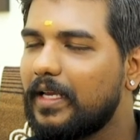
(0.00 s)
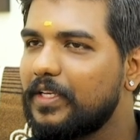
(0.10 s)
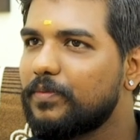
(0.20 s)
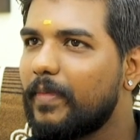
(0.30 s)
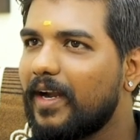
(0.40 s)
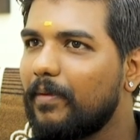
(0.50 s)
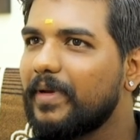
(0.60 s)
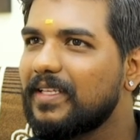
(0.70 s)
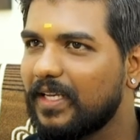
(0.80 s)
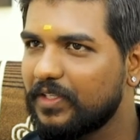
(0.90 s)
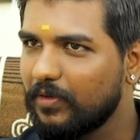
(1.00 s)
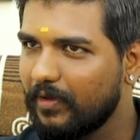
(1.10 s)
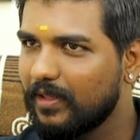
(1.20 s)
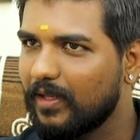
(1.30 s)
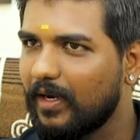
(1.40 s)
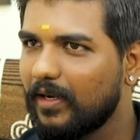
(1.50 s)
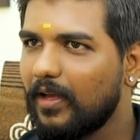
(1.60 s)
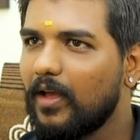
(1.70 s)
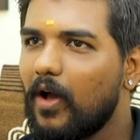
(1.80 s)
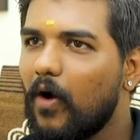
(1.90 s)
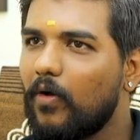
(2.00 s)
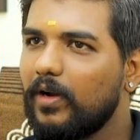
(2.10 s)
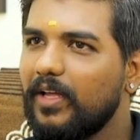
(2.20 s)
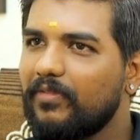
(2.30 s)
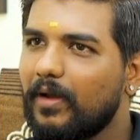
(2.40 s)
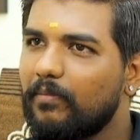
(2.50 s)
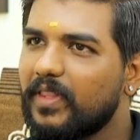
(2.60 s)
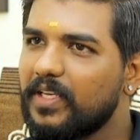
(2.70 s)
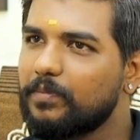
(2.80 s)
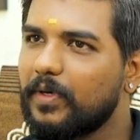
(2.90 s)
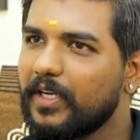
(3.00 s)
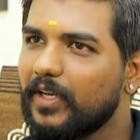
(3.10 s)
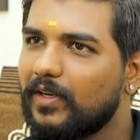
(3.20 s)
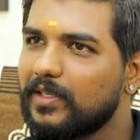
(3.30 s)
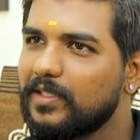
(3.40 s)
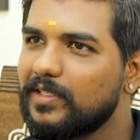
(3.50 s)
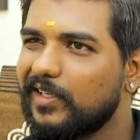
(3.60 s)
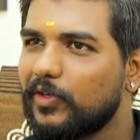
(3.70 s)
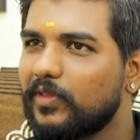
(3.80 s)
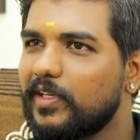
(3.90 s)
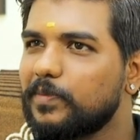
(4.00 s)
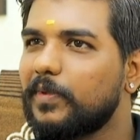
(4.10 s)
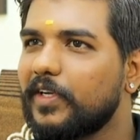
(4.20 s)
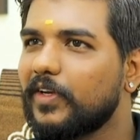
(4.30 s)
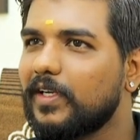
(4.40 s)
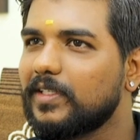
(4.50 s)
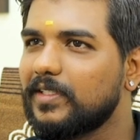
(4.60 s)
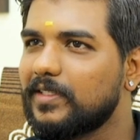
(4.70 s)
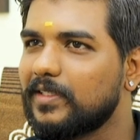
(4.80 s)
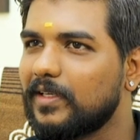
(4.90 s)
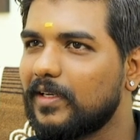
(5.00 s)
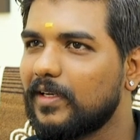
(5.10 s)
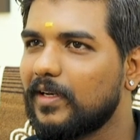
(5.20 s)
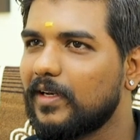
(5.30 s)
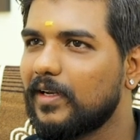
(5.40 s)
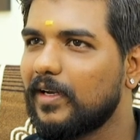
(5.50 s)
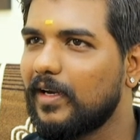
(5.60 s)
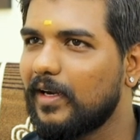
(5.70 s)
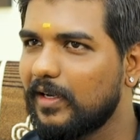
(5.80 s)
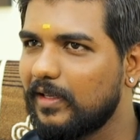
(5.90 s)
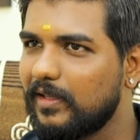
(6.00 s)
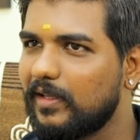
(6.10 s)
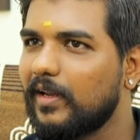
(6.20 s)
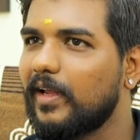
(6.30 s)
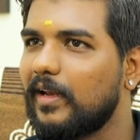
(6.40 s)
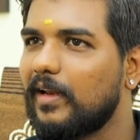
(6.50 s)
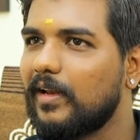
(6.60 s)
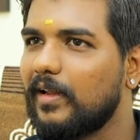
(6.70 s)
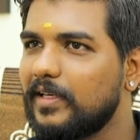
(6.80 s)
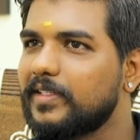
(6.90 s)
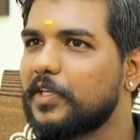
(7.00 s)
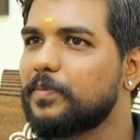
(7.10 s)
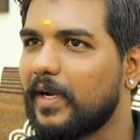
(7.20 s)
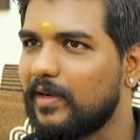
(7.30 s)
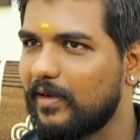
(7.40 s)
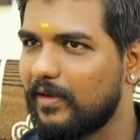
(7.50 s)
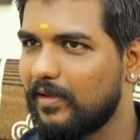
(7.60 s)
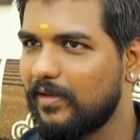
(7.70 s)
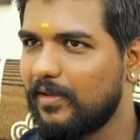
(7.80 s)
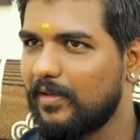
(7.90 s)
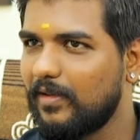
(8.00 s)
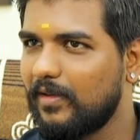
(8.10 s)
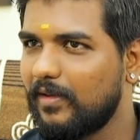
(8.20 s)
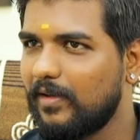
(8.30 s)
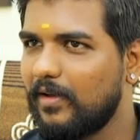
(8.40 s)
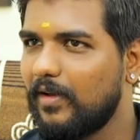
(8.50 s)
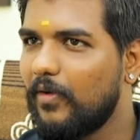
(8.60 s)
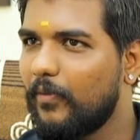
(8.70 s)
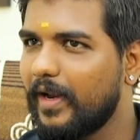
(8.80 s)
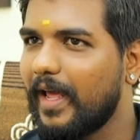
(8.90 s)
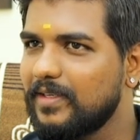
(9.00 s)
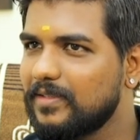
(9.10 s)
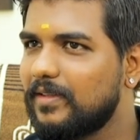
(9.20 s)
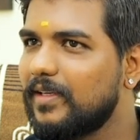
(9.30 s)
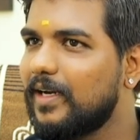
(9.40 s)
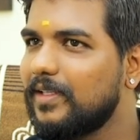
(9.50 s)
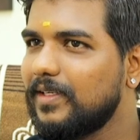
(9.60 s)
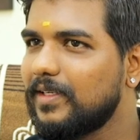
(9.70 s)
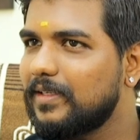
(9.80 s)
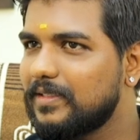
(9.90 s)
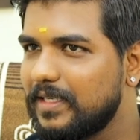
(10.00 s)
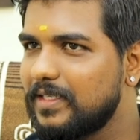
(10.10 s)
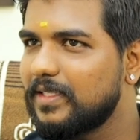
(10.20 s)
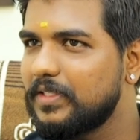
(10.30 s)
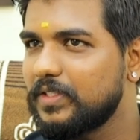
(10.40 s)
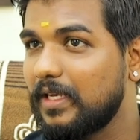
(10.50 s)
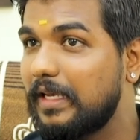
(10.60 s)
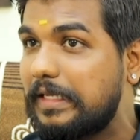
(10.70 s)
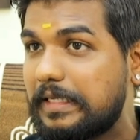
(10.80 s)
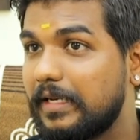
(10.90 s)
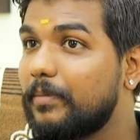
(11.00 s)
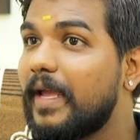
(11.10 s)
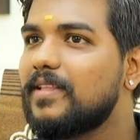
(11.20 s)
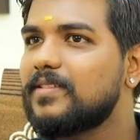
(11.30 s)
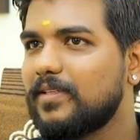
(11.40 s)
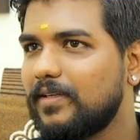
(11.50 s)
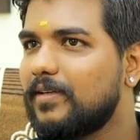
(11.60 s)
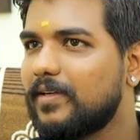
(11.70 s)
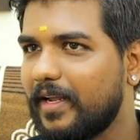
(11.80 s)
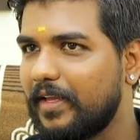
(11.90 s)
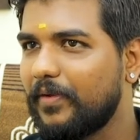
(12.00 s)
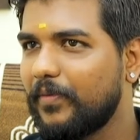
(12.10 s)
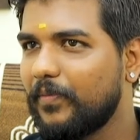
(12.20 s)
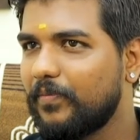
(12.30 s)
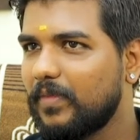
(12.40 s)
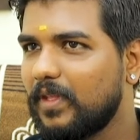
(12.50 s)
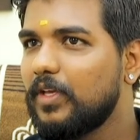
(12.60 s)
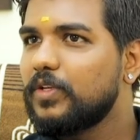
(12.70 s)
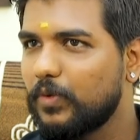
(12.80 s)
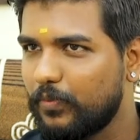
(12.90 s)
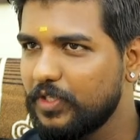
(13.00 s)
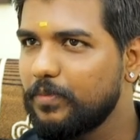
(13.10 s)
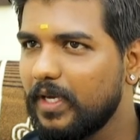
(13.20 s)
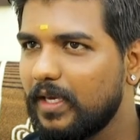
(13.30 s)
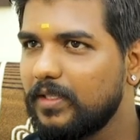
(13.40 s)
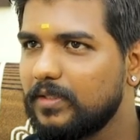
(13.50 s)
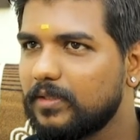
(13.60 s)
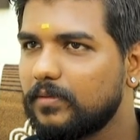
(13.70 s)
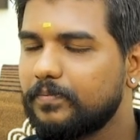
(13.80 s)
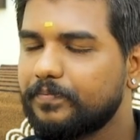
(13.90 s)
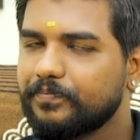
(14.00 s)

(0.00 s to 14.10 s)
is made up in such a way that only from this particular season to this particular season, the rain is expected. Whereas the other seasons remains dry. So which means